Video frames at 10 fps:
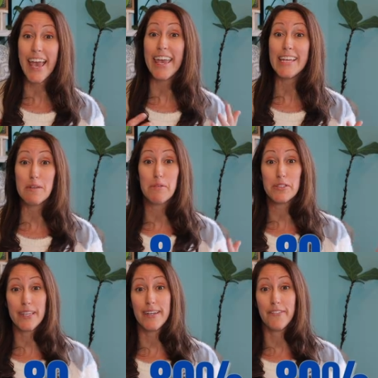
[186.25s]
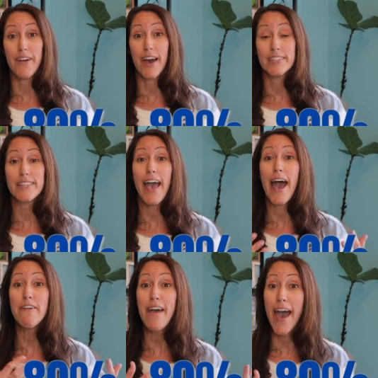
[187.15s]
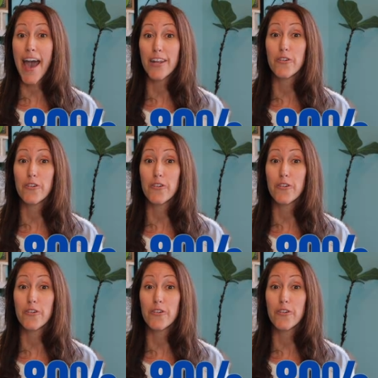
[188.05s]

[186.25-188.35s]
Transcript: 80% of us have had